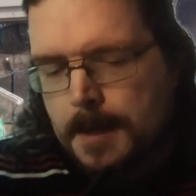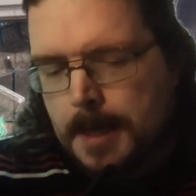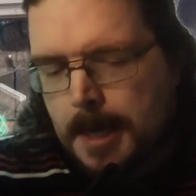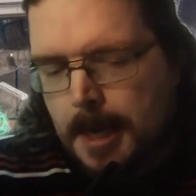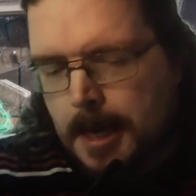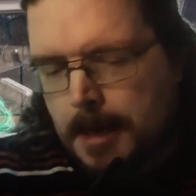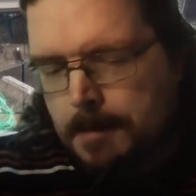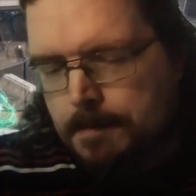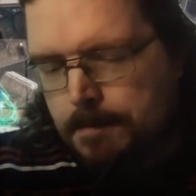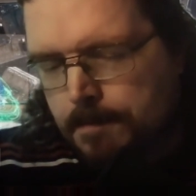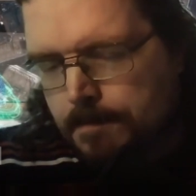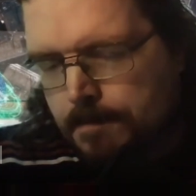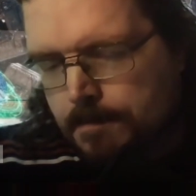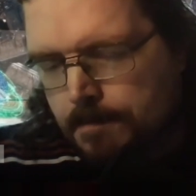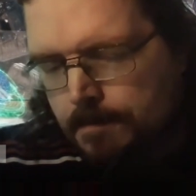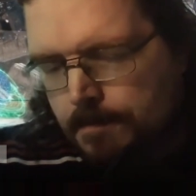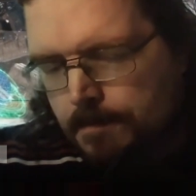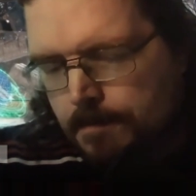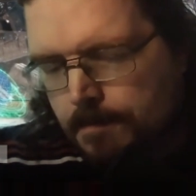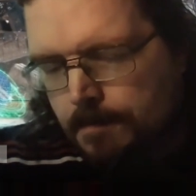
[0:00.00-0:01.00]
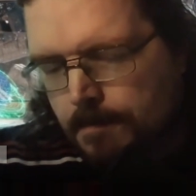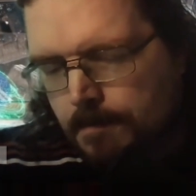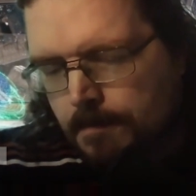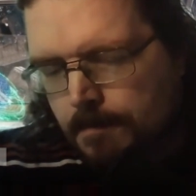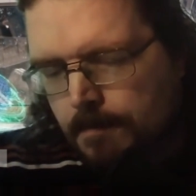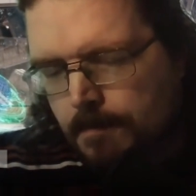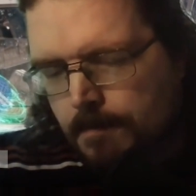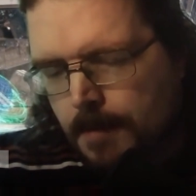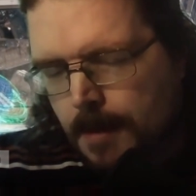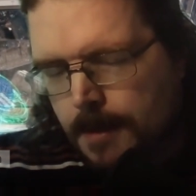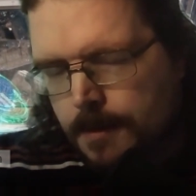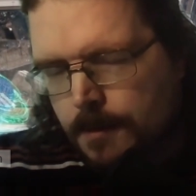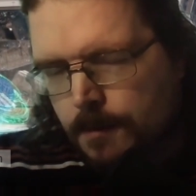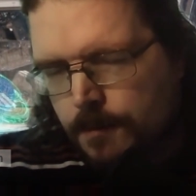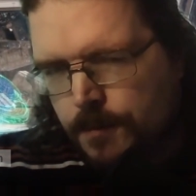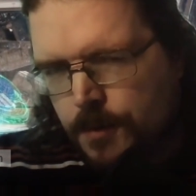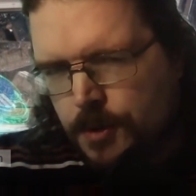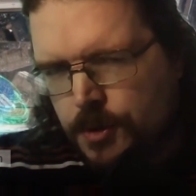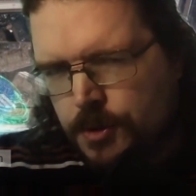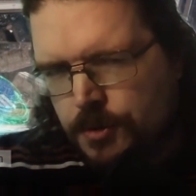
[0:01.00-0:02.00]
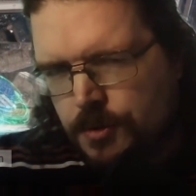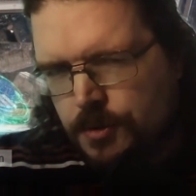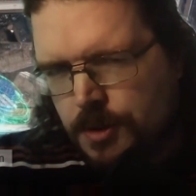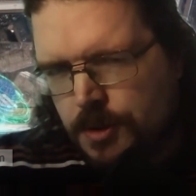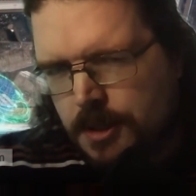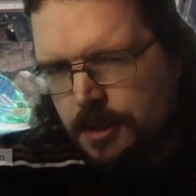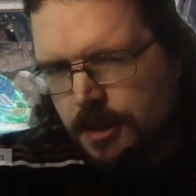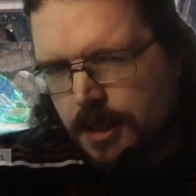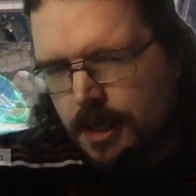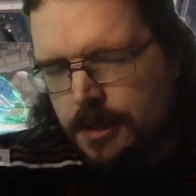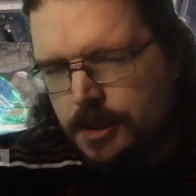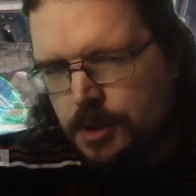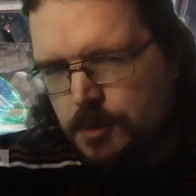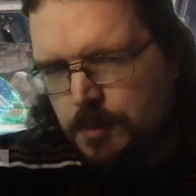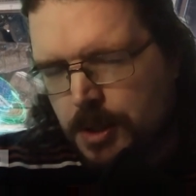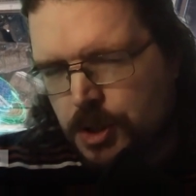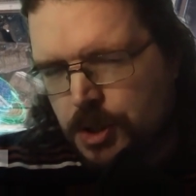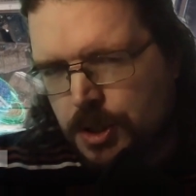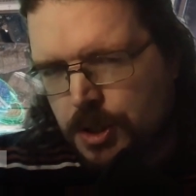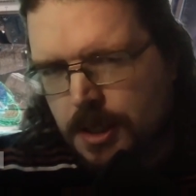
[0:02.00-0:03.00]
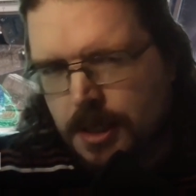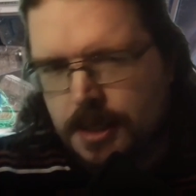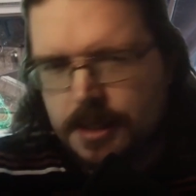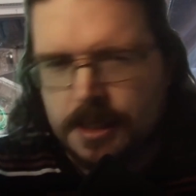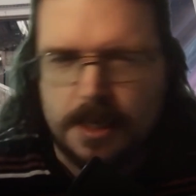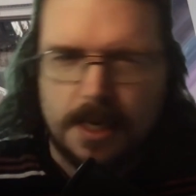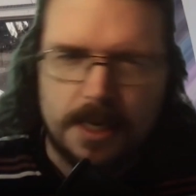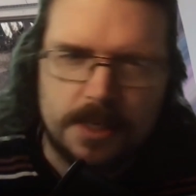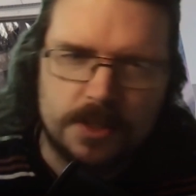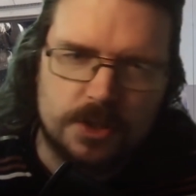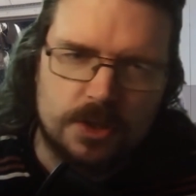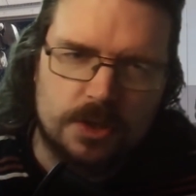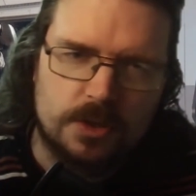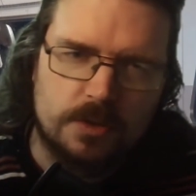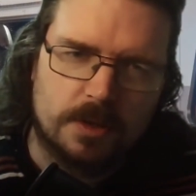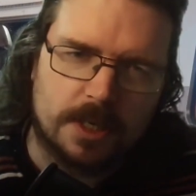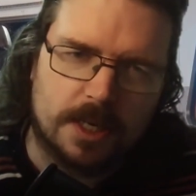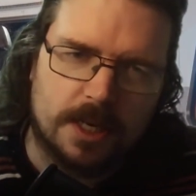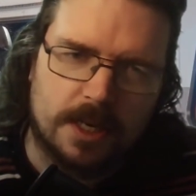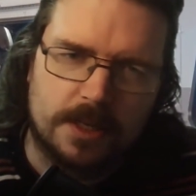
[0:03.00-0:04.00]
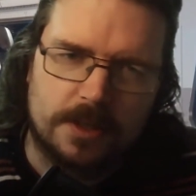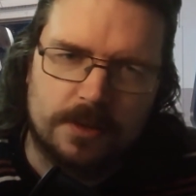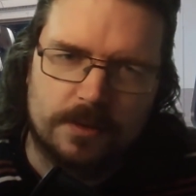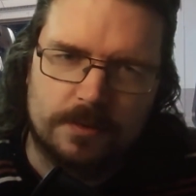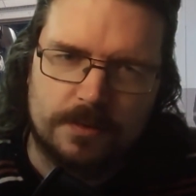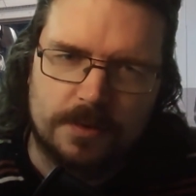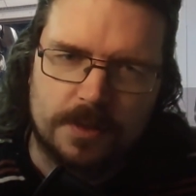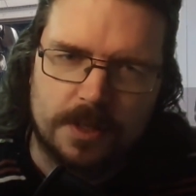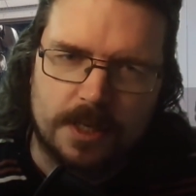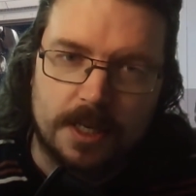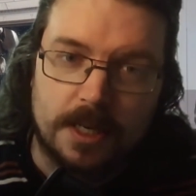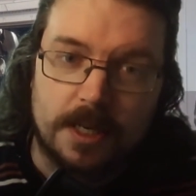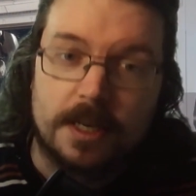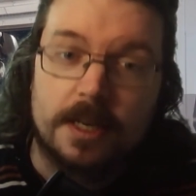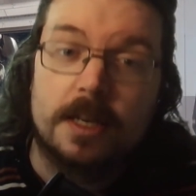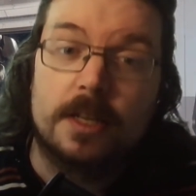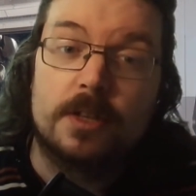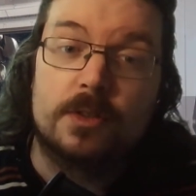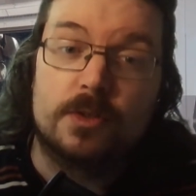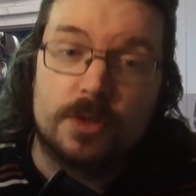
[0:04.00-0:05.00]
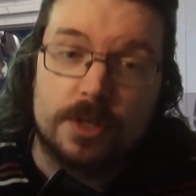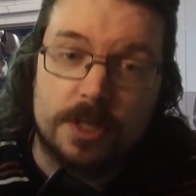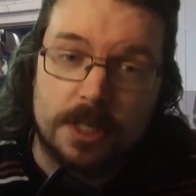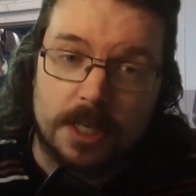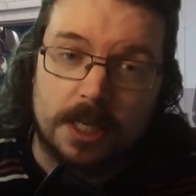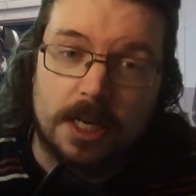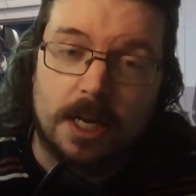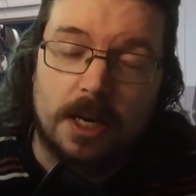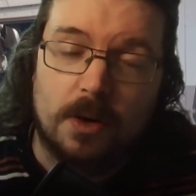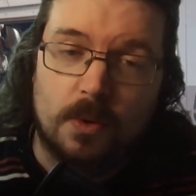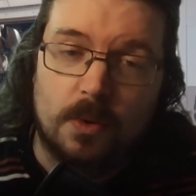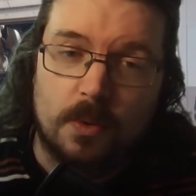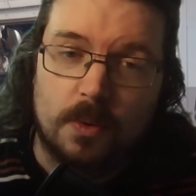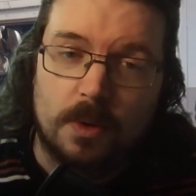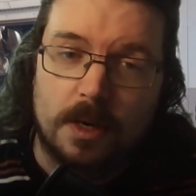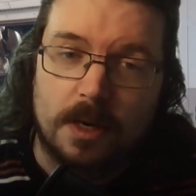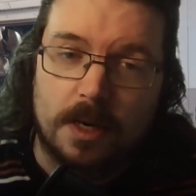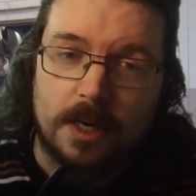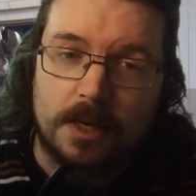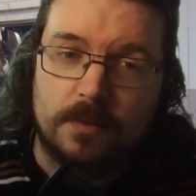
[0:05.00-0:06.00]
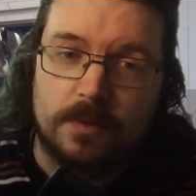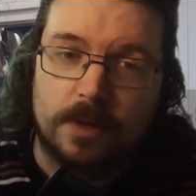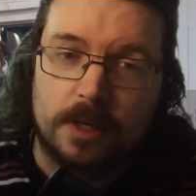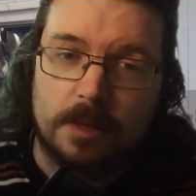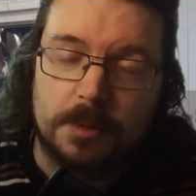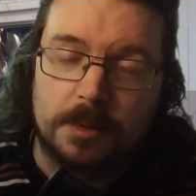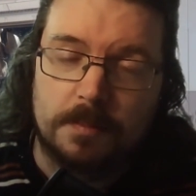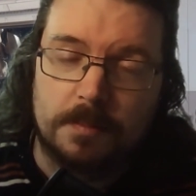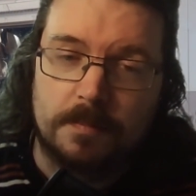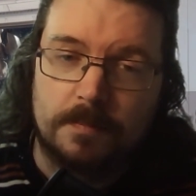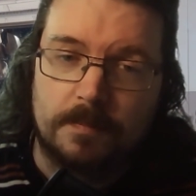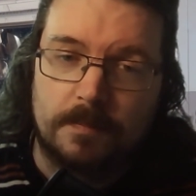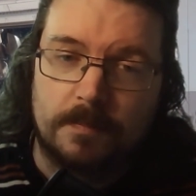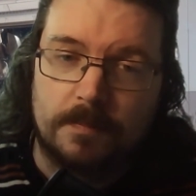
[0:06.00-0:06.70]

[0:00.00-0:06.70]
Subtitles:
And the first 3 are kind of special, and the last 2 are kind of interesting in how I developed them.